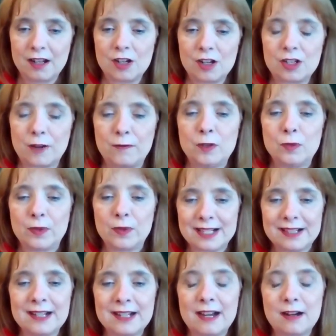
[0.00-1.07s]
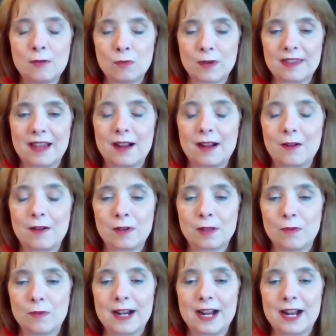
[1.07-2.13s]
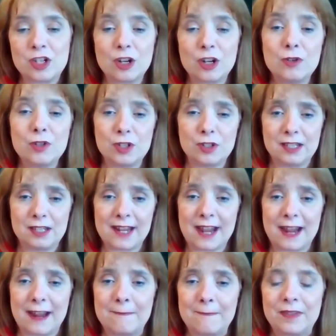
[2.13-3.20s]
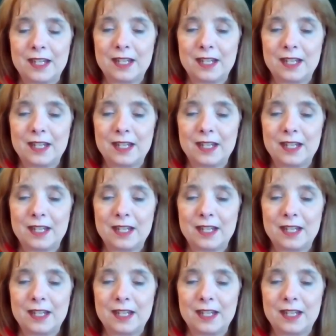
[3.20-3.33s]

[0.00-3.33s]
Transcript: So if you resonated with that, with what I showed you today,